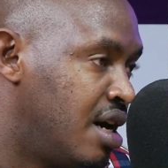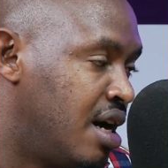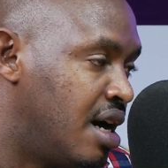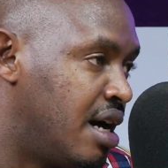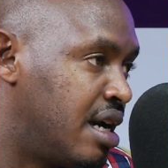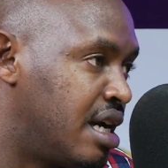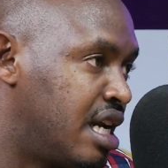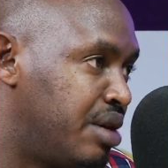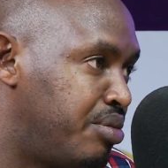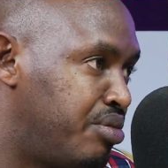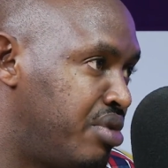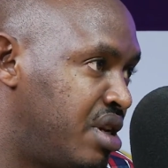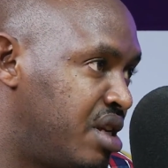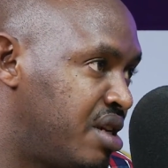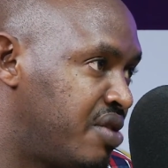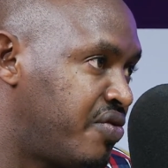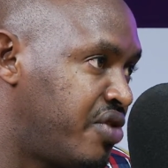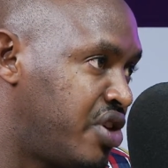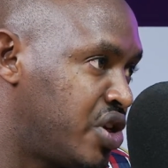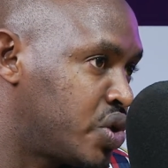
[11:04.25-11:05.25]
And I
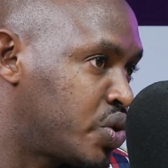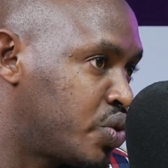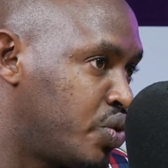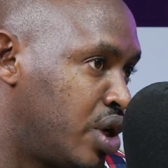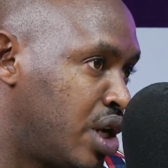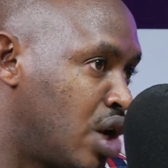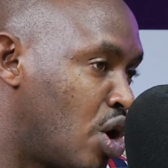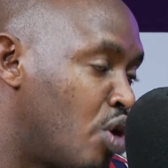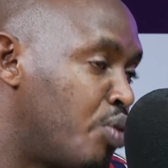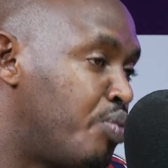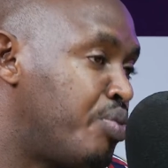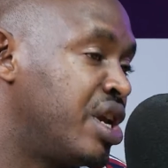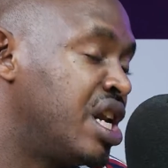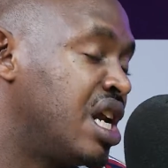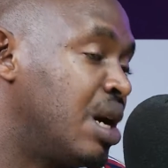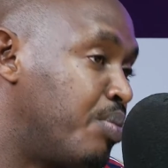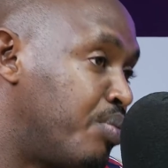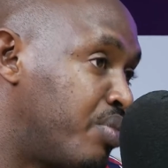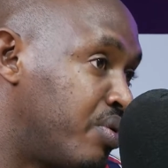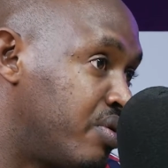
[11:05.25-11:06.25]
believe this will open
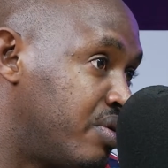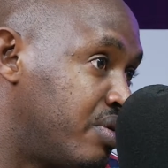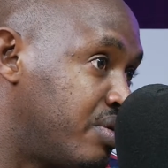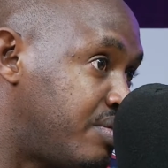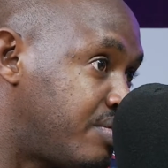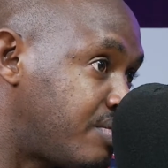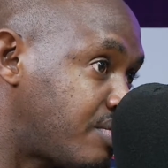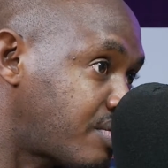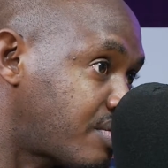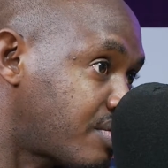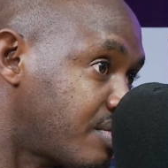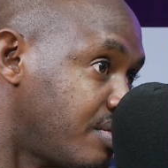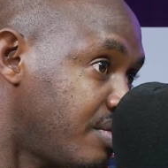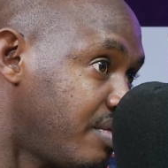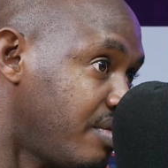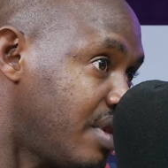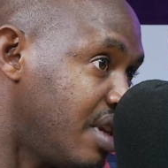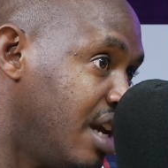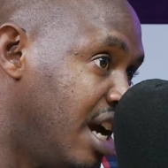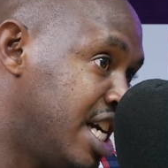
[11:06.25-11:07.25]
up
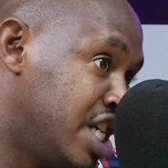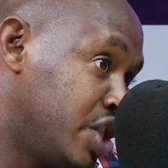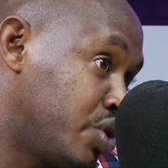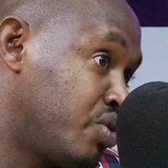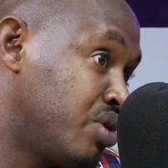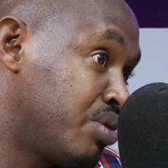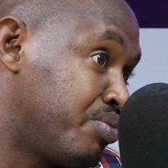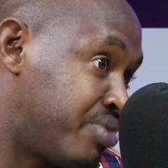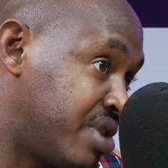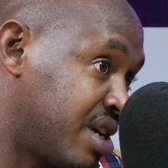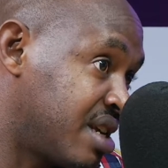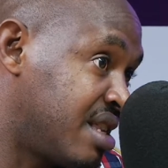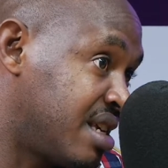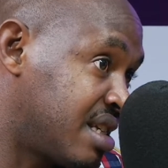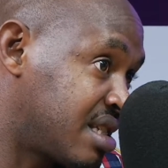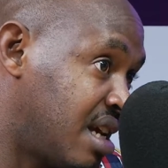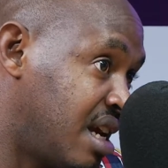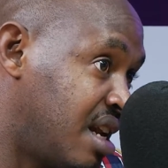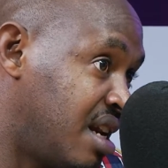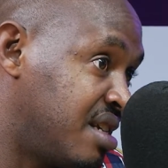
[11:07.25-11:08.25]
and it will break the
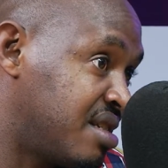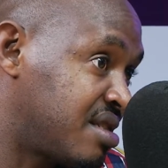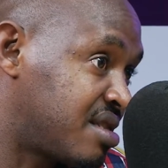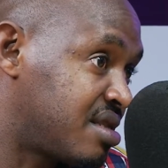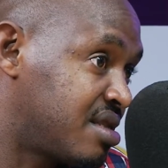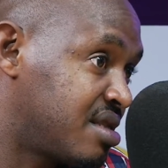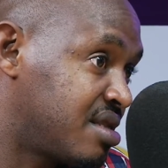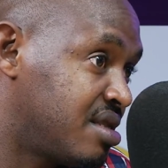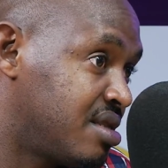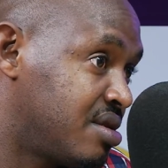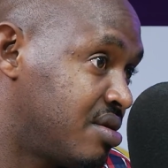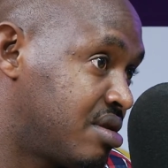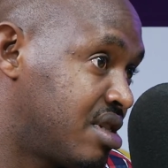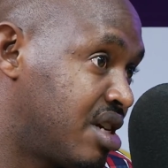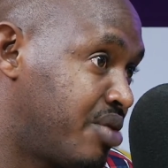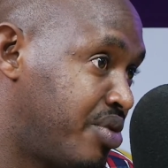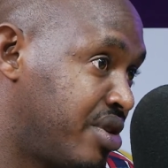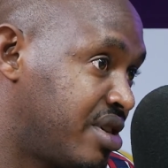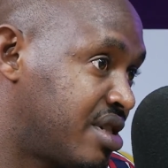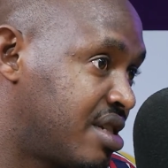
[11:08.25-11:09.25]
silence to
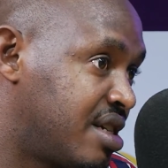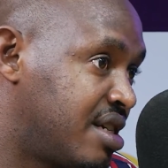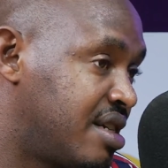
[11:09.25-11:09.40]
some extent.